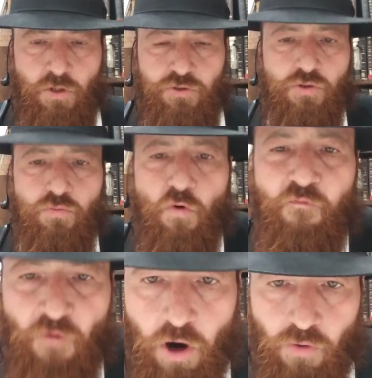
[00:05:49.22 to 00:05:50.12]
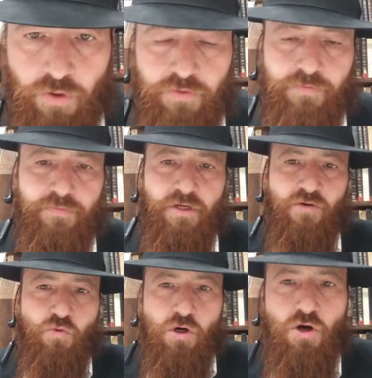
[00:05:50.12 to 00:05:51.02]
to move forward
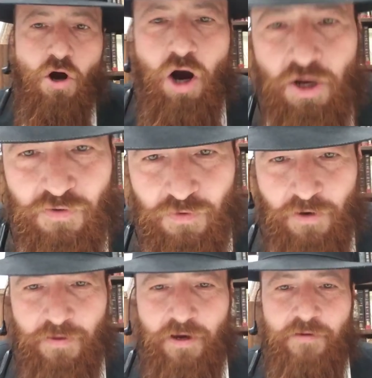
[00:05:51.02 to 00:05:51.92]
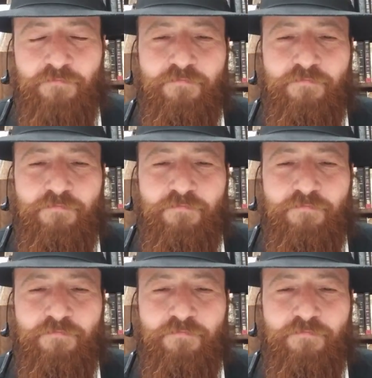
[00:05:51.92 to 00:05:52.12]
and work harder on that.